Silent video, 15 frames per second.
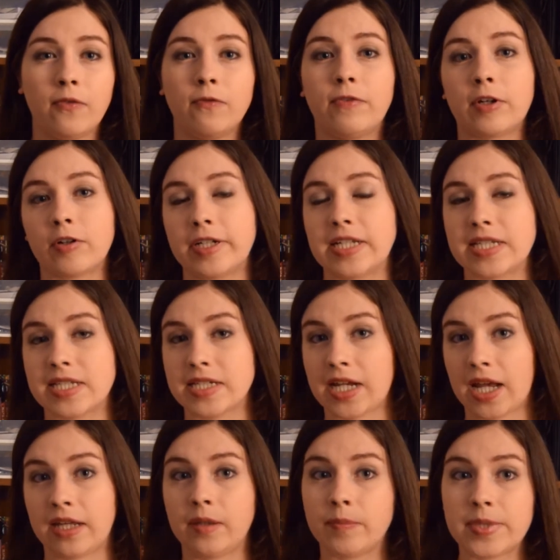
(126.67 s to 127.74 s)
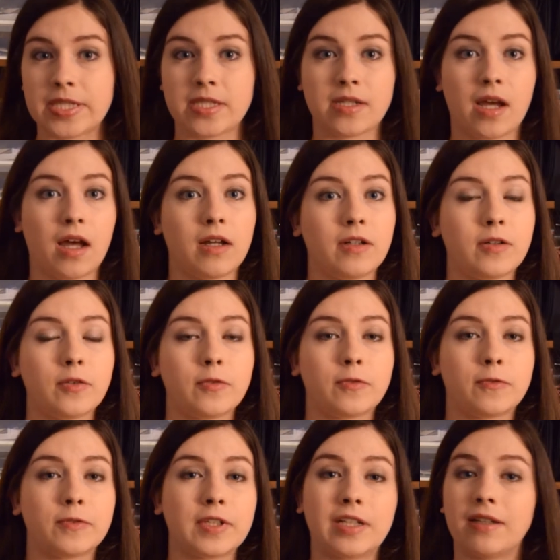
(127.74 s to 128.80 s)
various types of